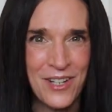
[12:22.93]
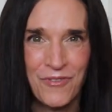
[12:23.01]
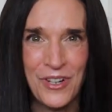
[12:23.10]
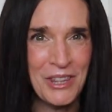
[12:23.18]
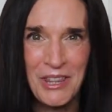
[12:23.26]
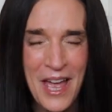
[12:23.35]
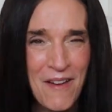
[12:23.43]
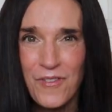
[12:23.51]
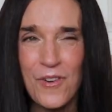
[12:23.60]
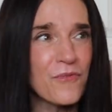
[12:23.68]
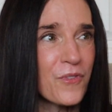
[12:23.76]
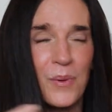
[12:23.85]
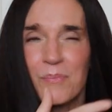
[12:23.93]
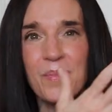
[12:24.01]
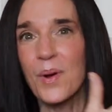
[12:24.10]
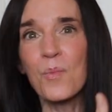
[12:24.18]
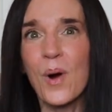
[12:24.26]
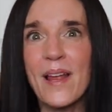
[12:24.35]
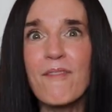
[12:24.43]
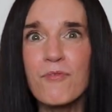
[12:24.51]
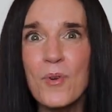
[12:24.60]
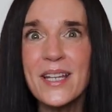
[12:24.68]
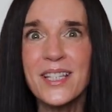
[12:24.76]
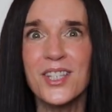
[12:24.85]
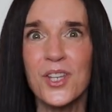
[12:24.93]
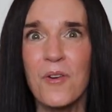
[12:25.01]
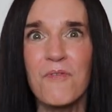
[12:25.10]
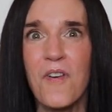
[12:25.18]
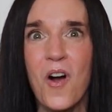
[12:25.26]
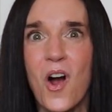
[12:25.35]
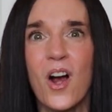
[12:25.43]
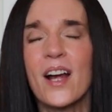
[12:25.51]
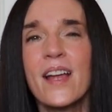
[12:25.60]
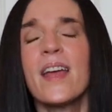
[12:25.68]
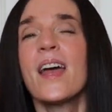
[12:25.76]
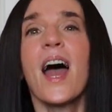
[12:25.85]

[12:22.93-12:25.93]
different level from what I've read so far.